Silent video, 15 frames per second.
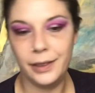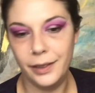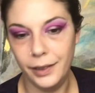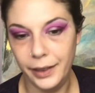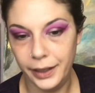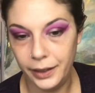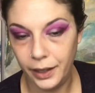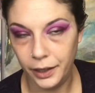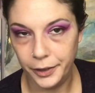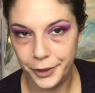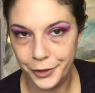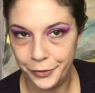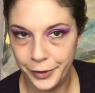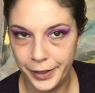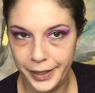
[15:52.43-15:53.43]
lid colors
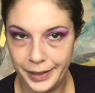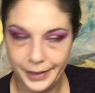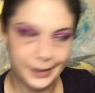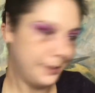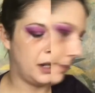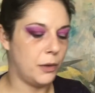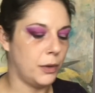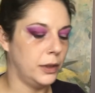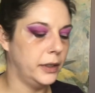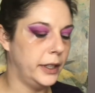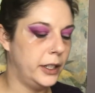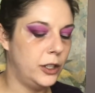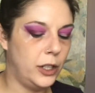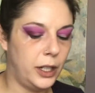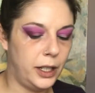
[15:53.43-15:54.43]
for this. Pink
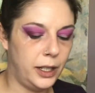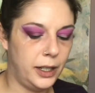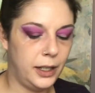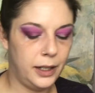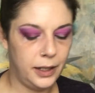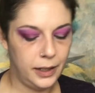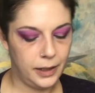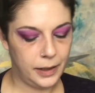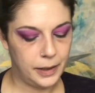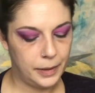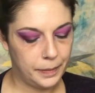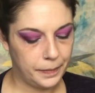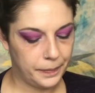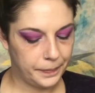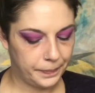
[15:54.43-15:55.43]
Religion.
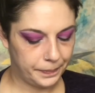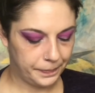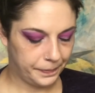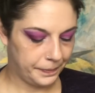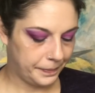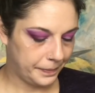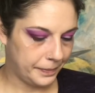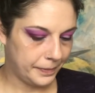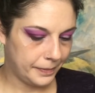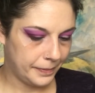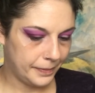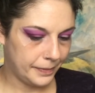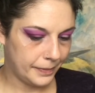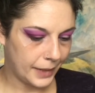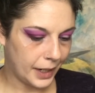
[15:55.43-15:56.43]

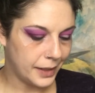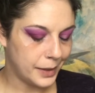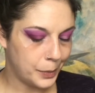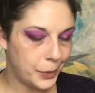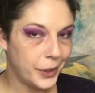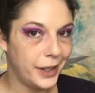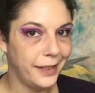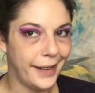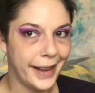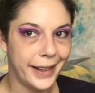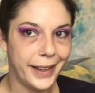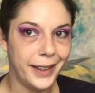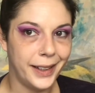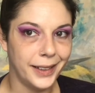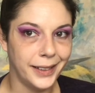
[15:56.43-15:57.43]
It's pretty
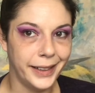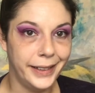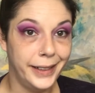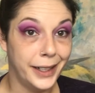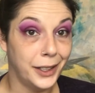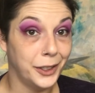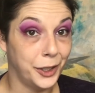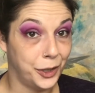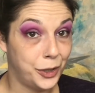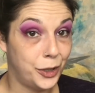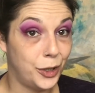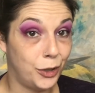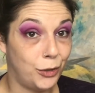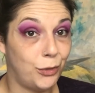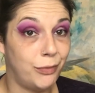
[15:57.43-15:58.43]
lacking in lid colors
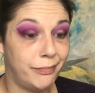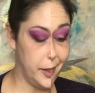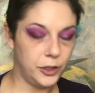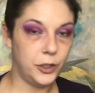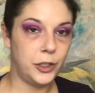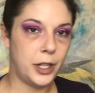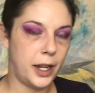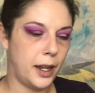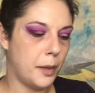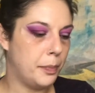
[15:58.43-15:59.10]
too. Let's check